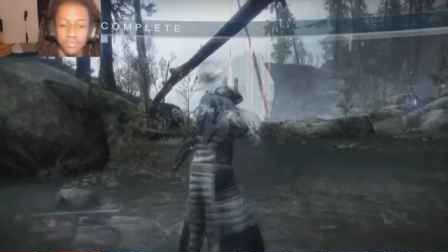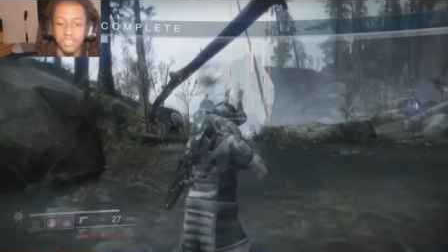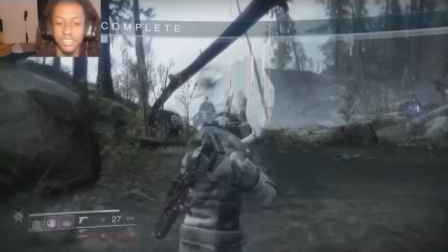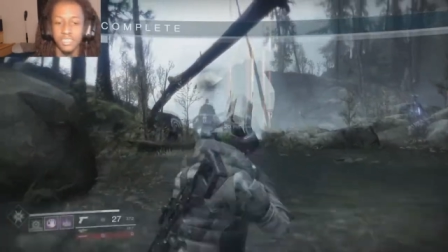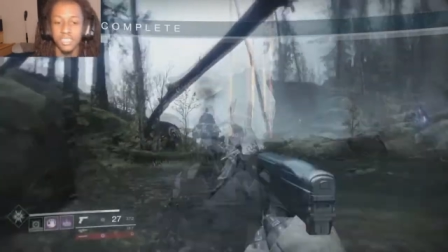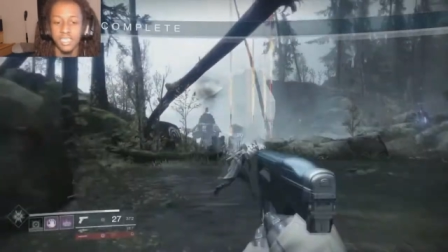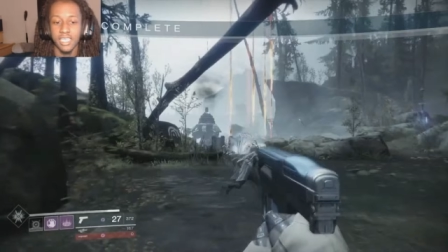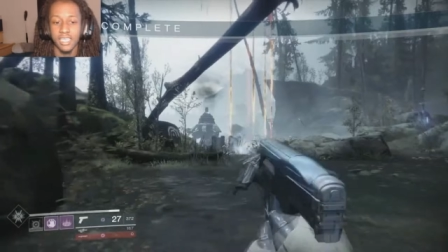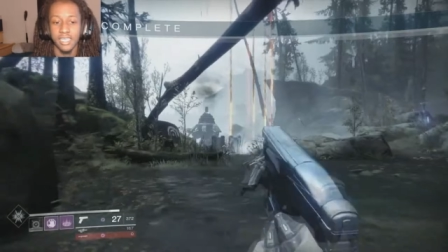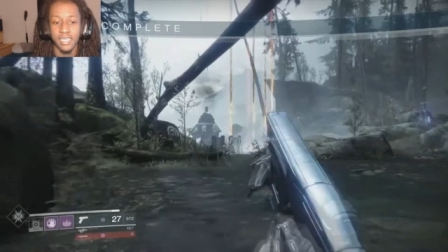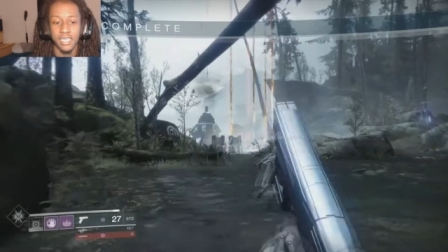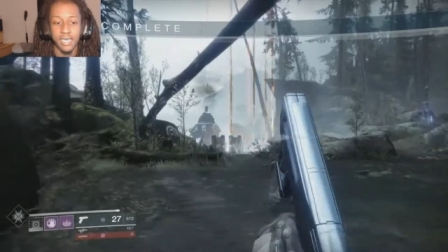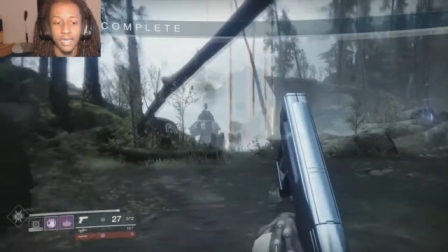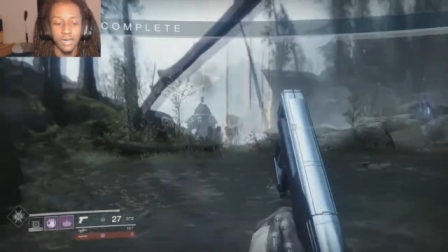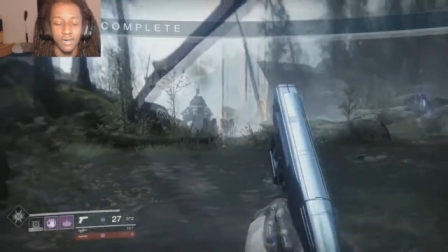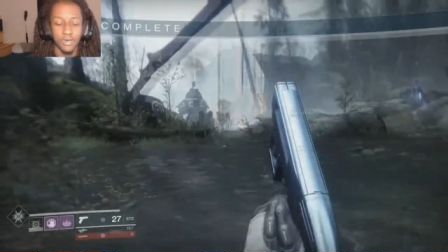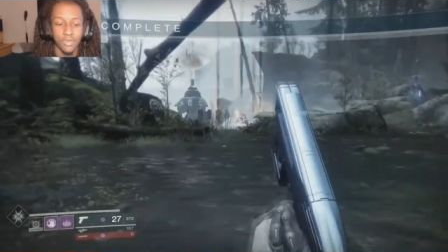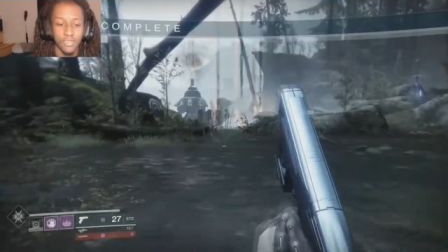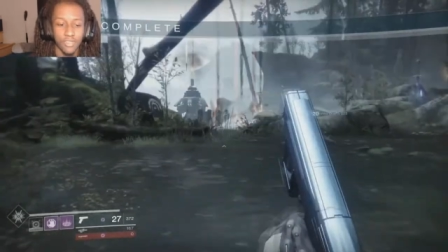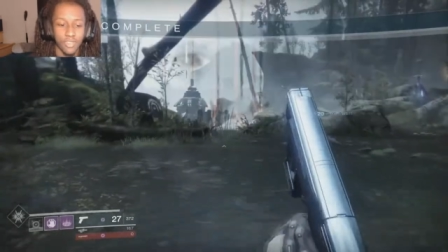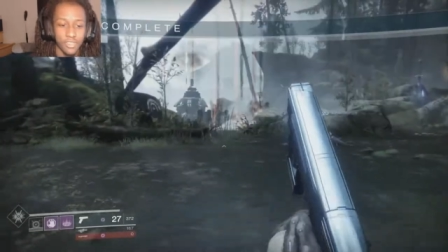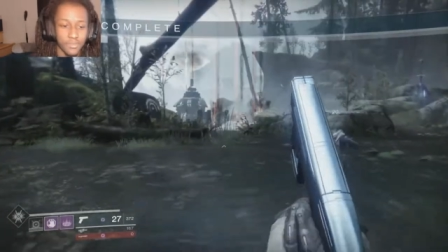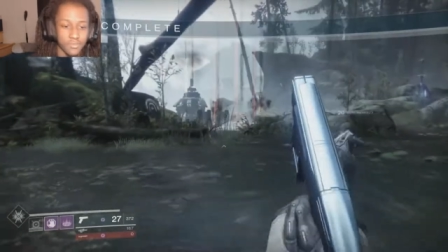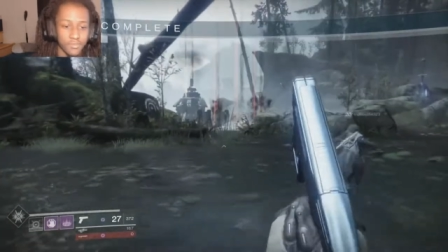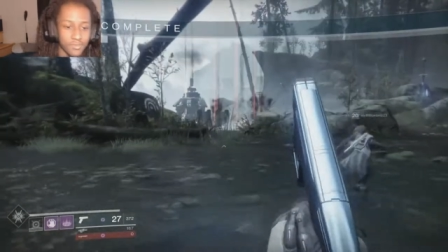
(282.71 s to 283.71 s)
regain health.
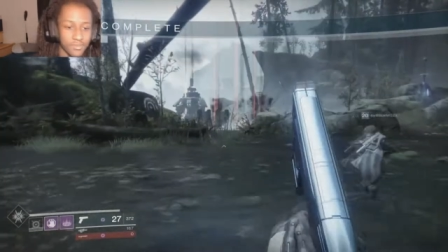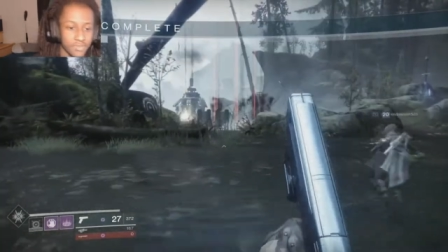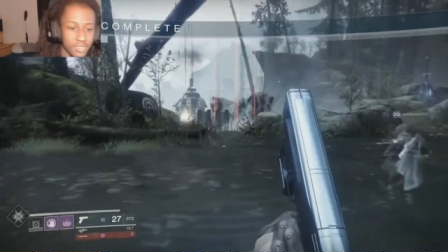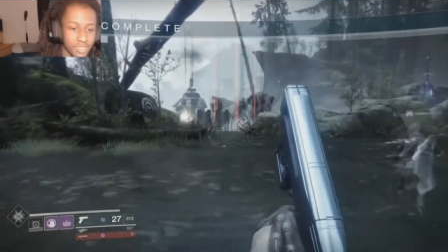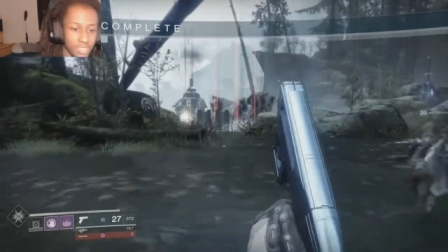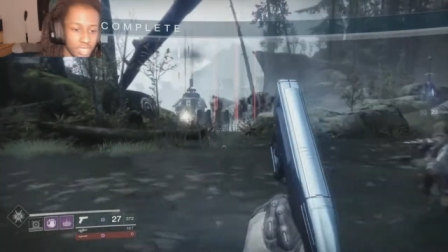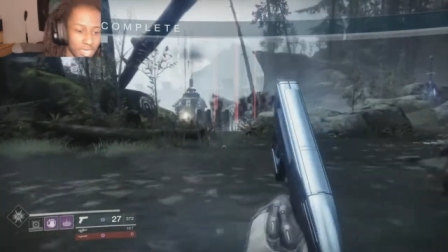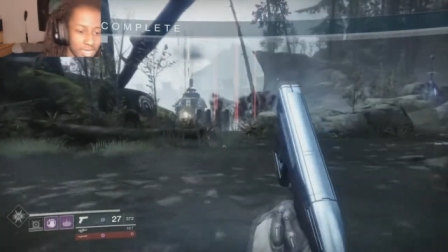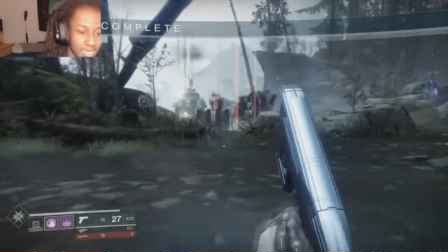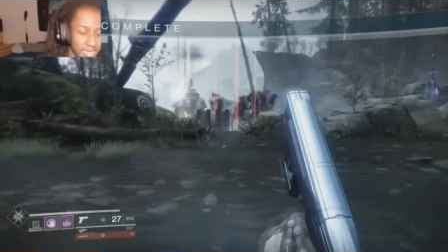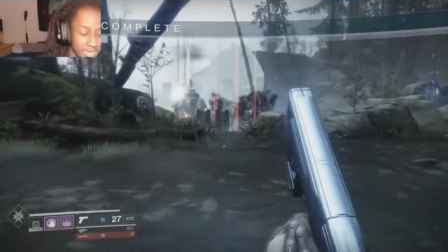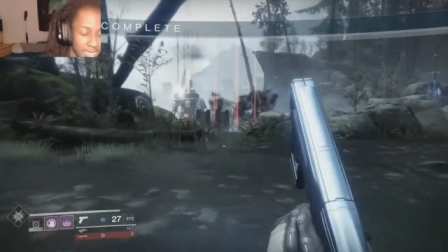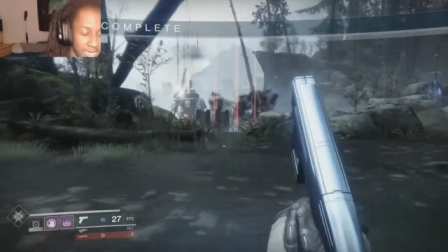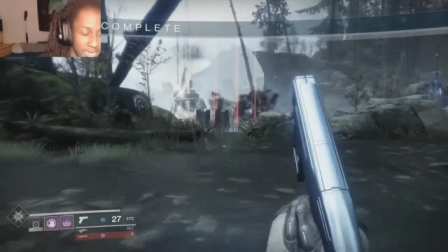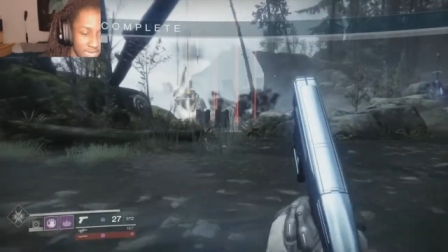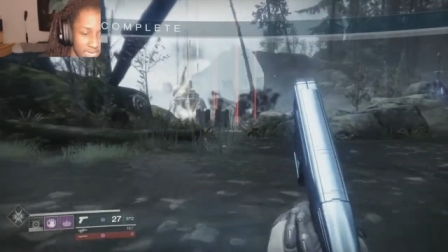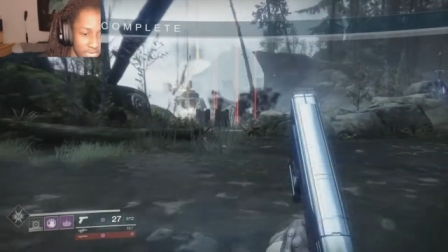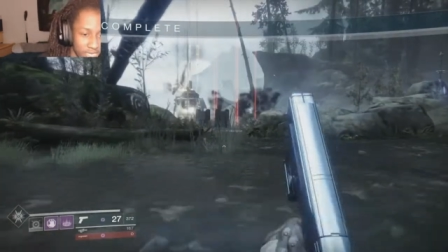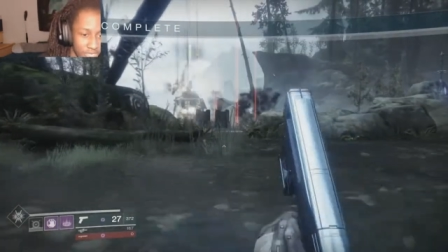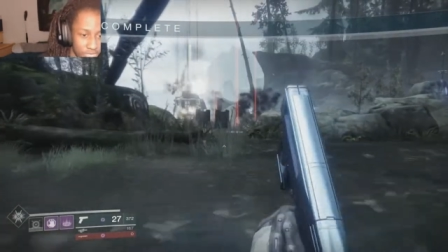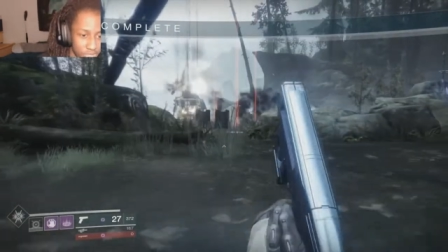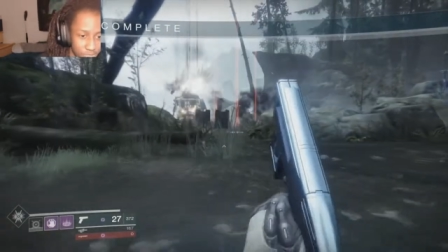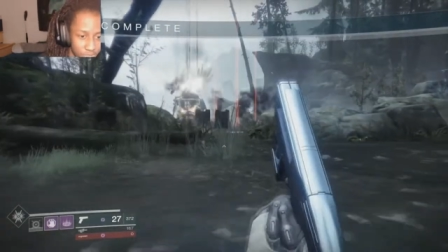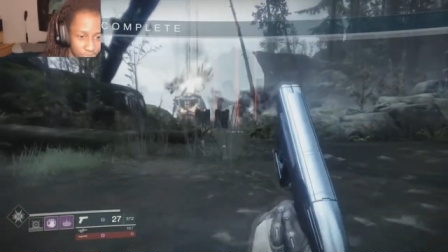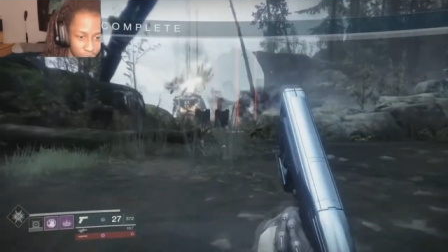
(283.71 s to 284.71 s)

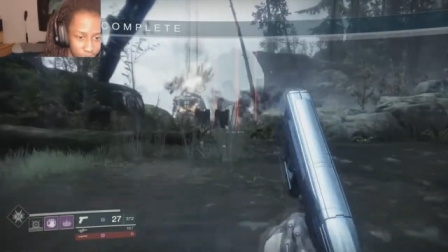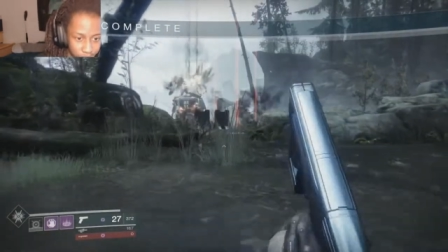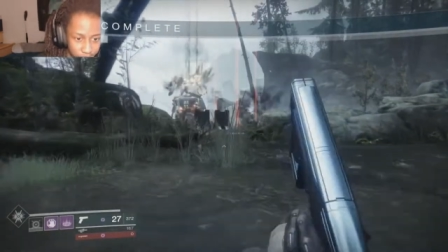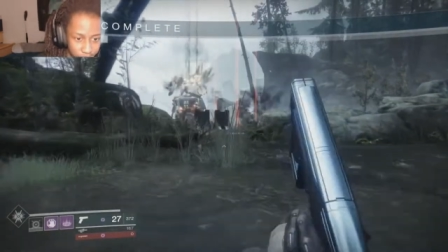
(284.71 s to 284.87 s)
Now,